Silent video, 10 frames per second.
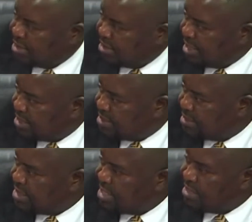That
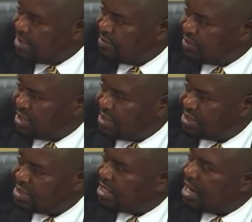they will see this is
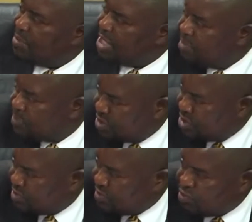the cabinet
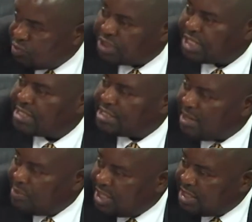position. Who chairs
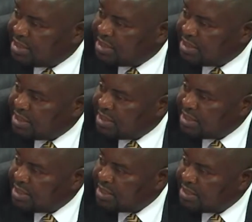cabinet?
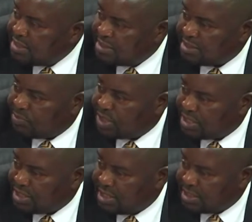The president.
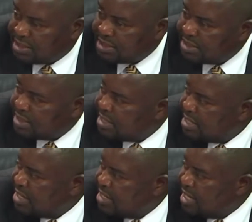
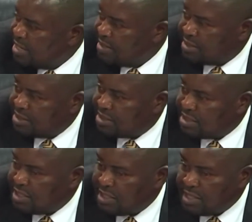And this is the
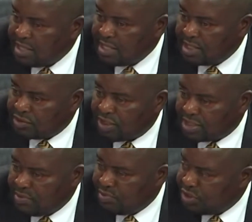National
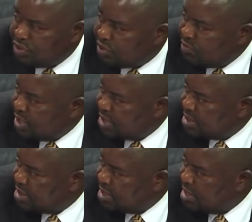Assembly document
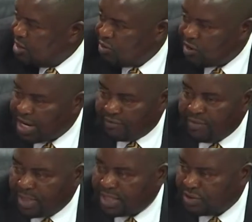or
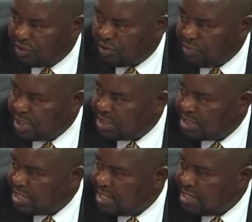government document,
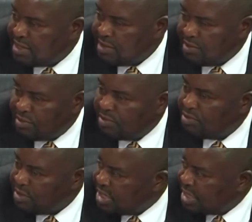or
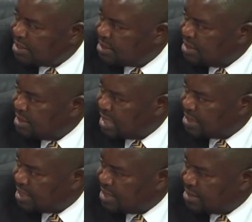that in that case.